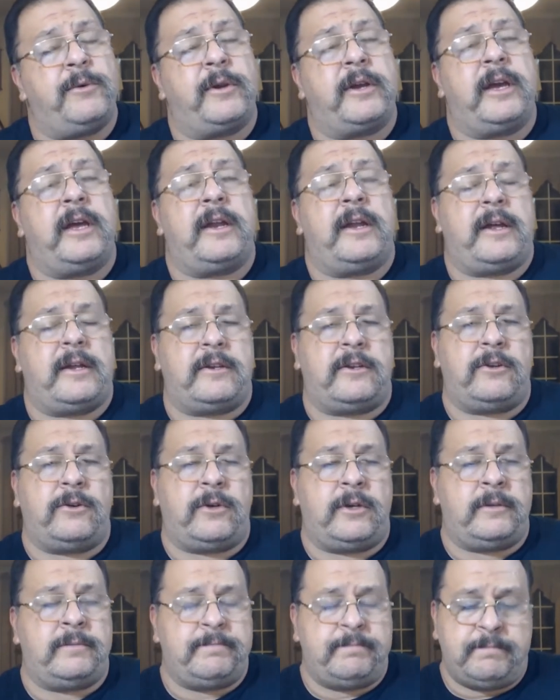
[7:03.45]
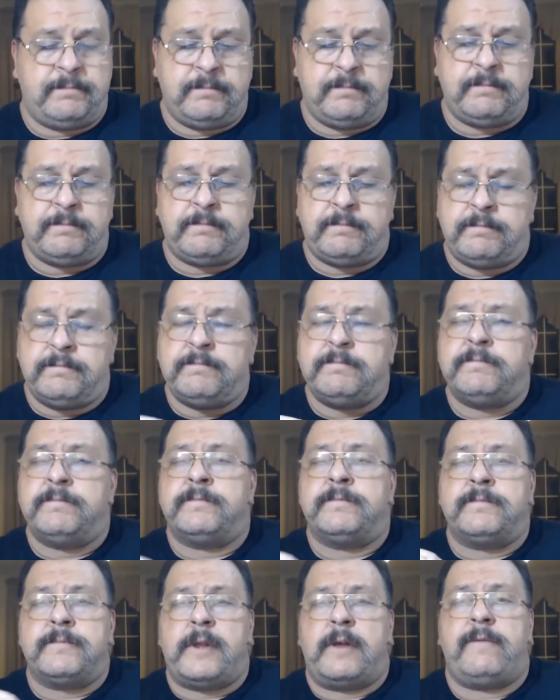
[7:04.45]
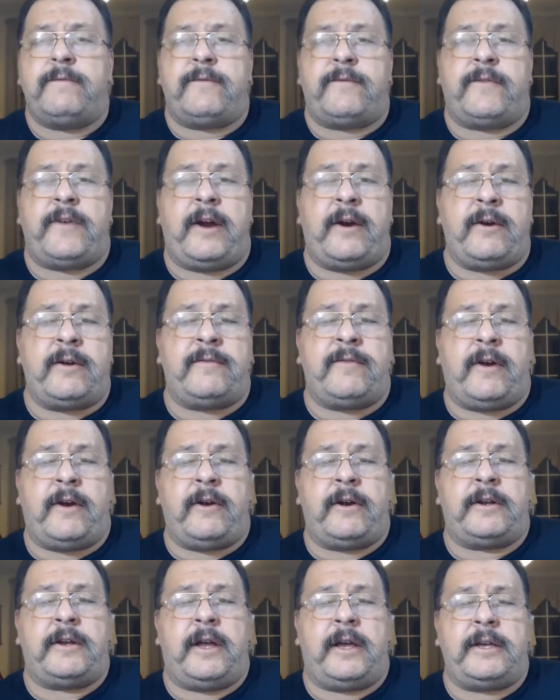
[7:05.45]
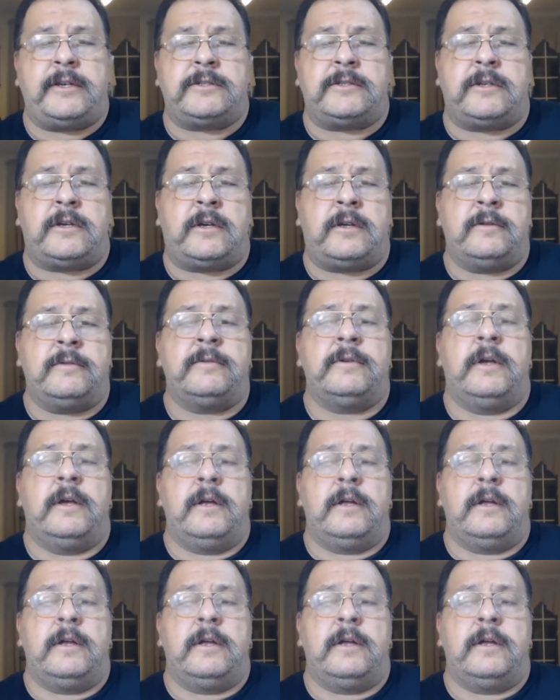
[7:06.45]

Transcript: you would get onto it. Very, very tasty.